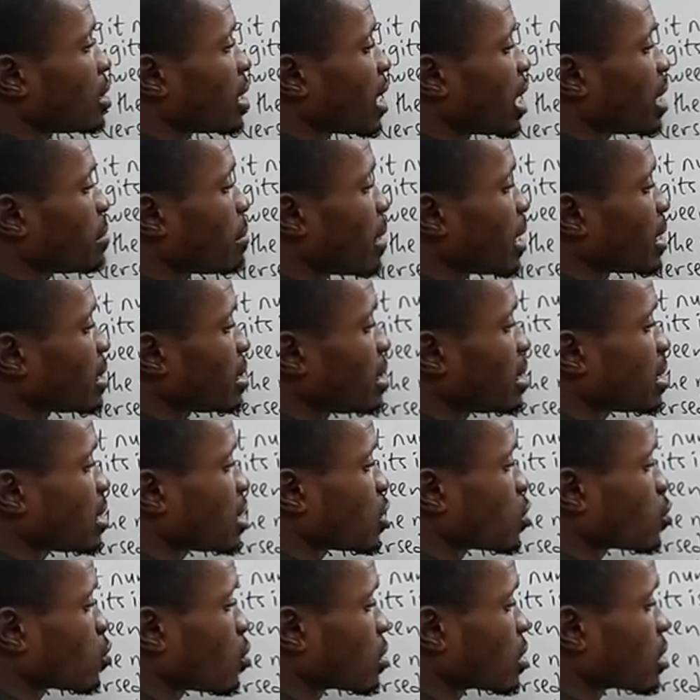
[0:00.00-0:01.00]
9 by
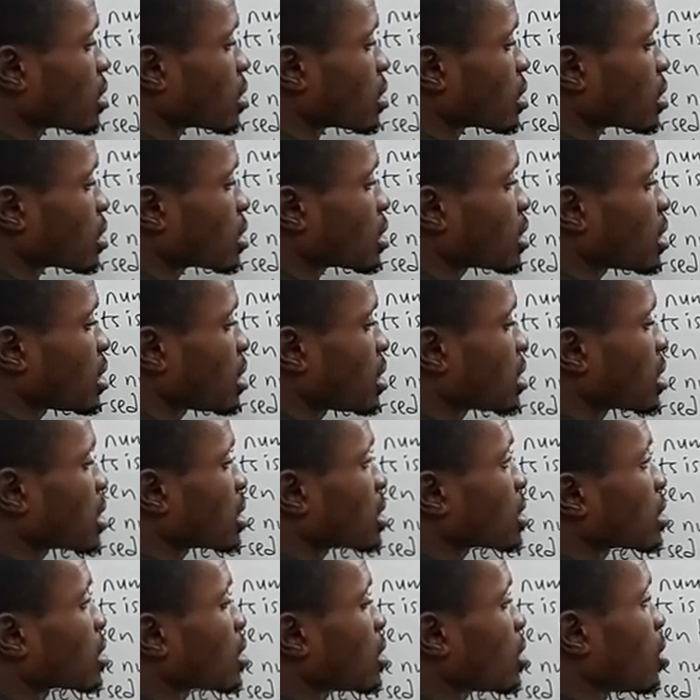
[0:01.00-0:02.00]
this is what?
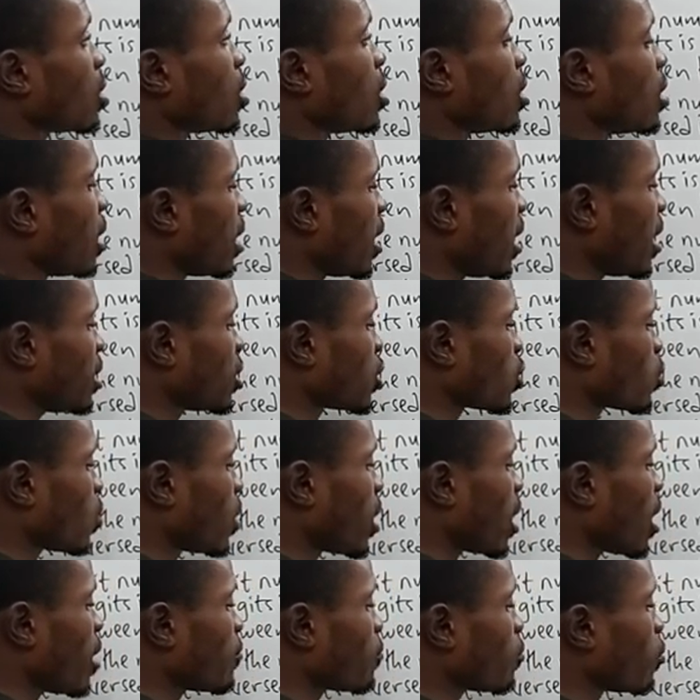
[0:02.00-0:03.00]
6. Hence,
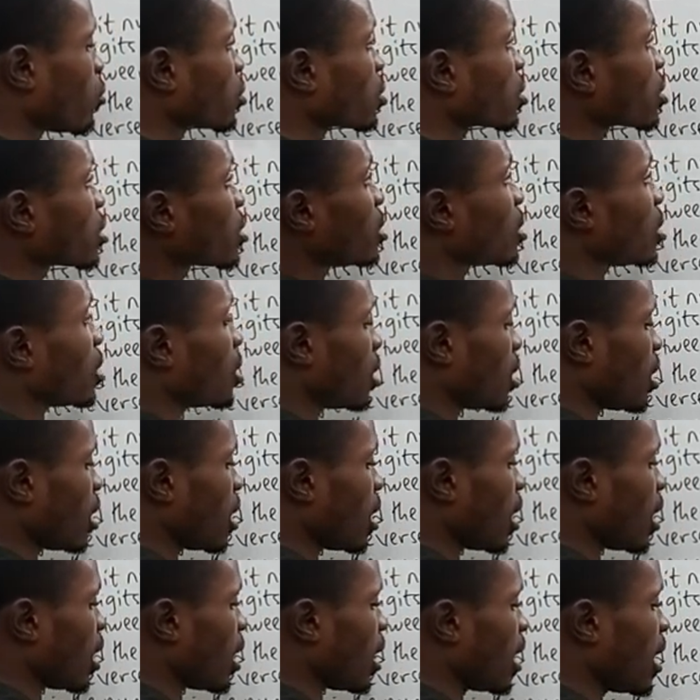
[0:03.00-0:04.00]
we have what?
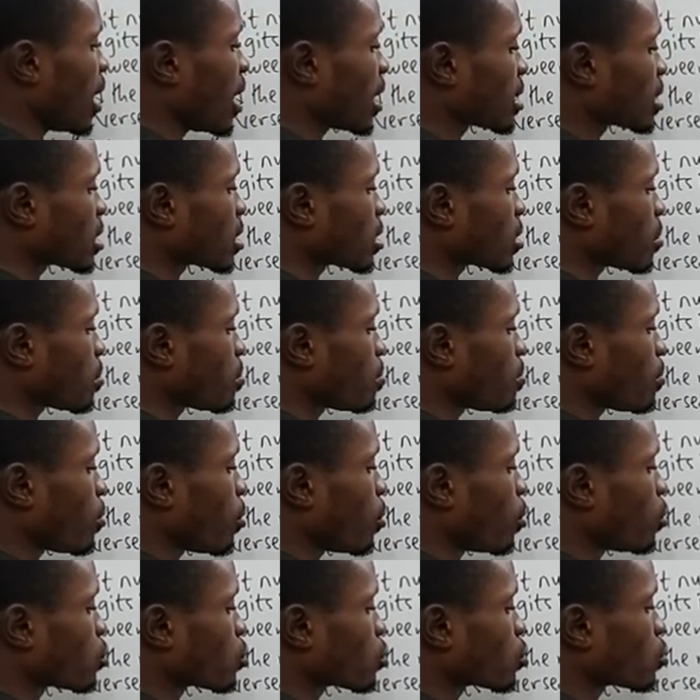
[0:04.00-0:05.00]
X
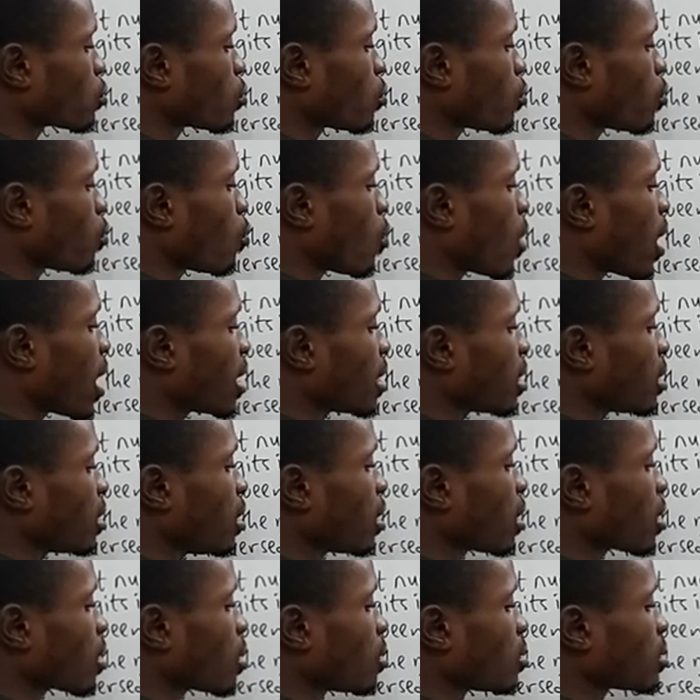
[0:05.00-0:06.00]
plus y
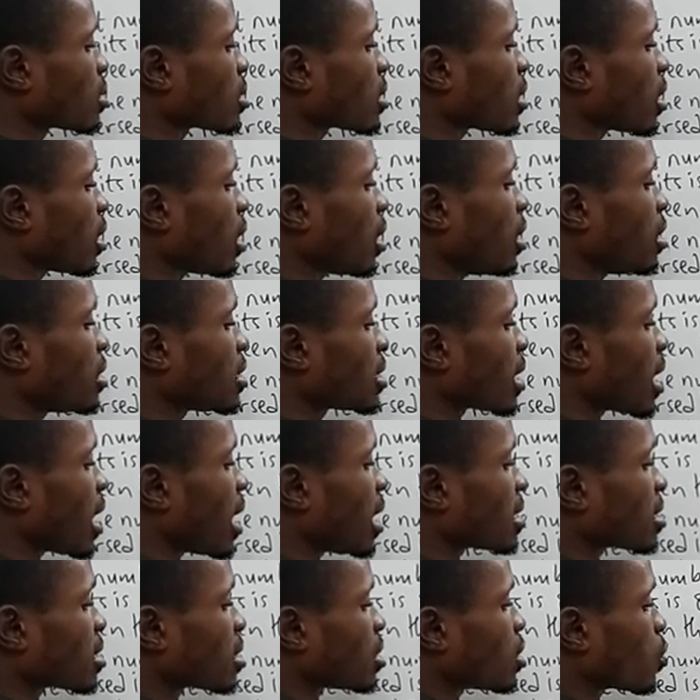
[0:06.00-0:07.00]
equals 8
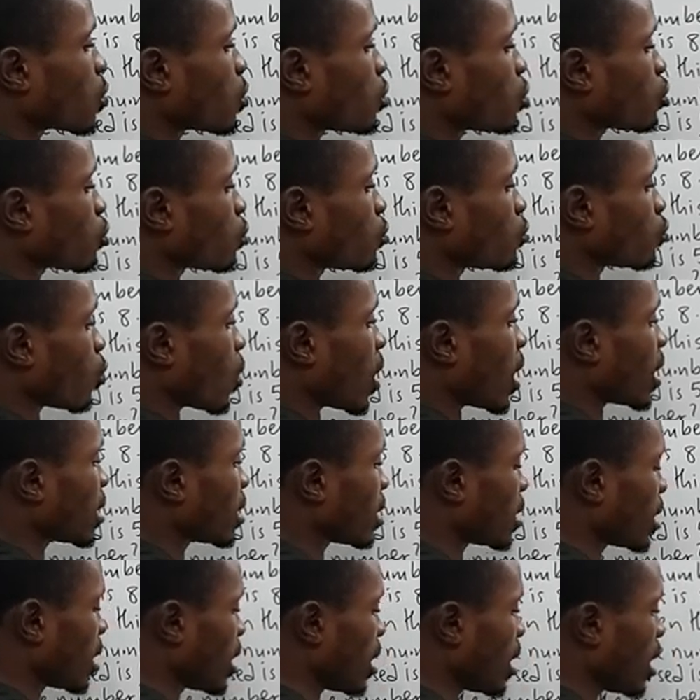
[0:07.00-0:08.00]
as equation
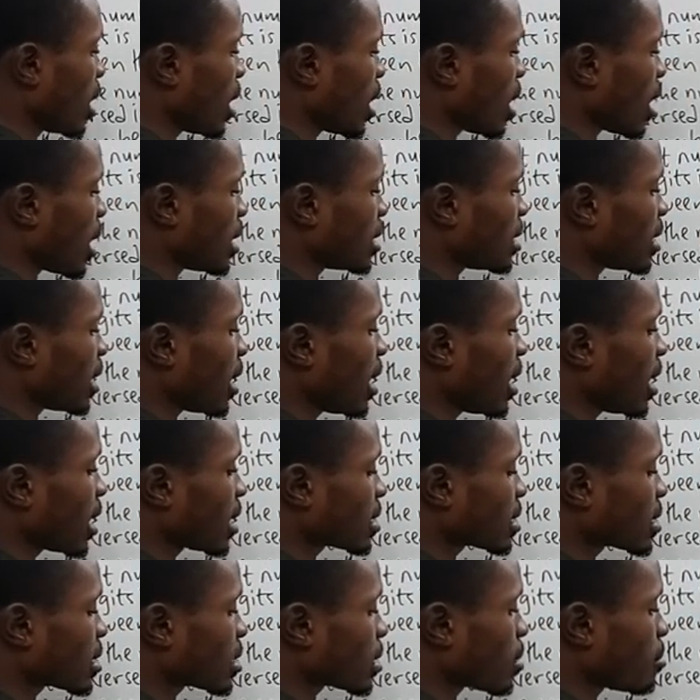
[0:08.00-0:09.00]
1, and
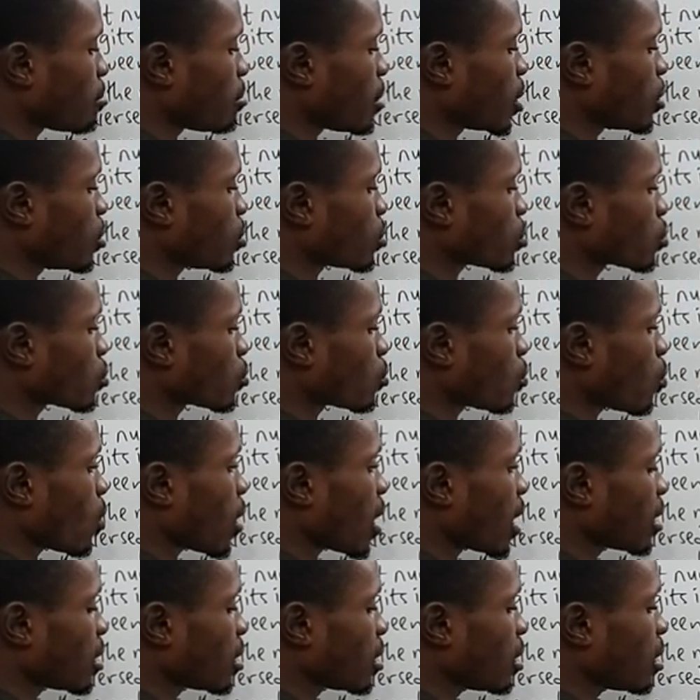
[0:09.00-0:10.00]
x minus
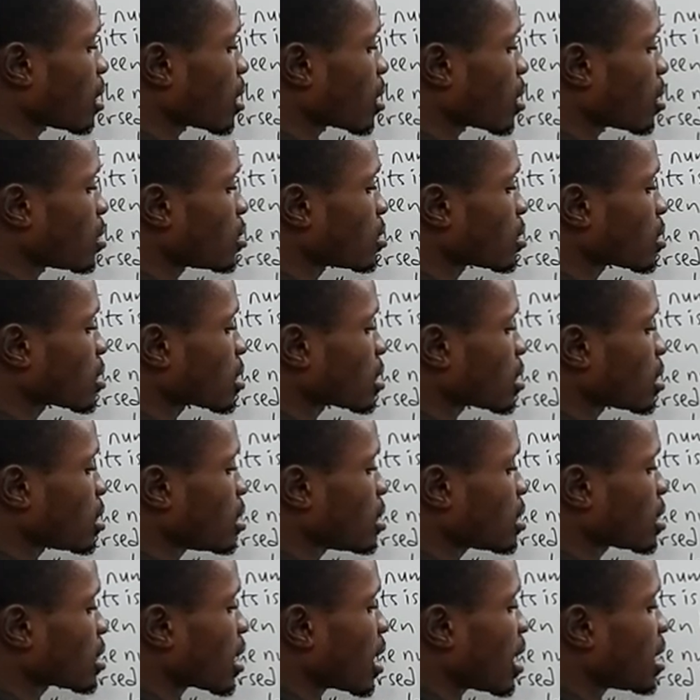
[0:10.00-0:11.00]
y equals
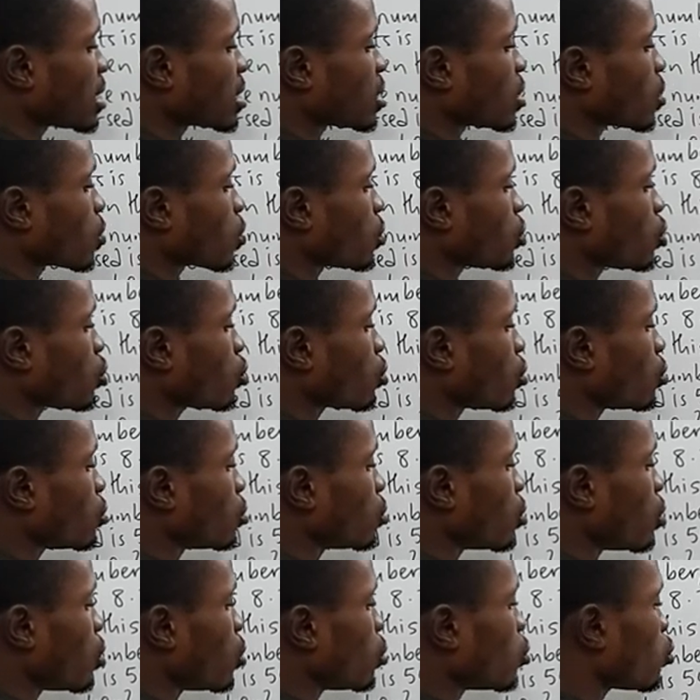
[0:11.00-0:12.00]
6 as
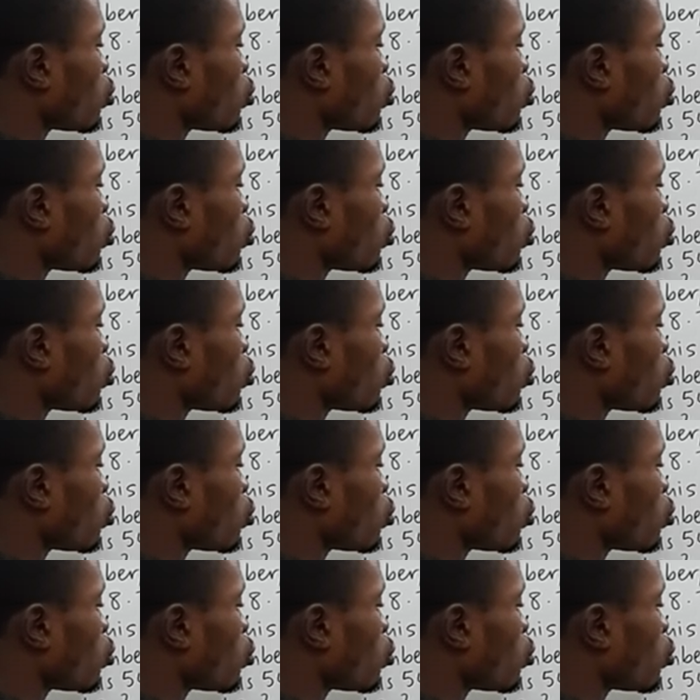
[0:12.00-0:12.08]
equation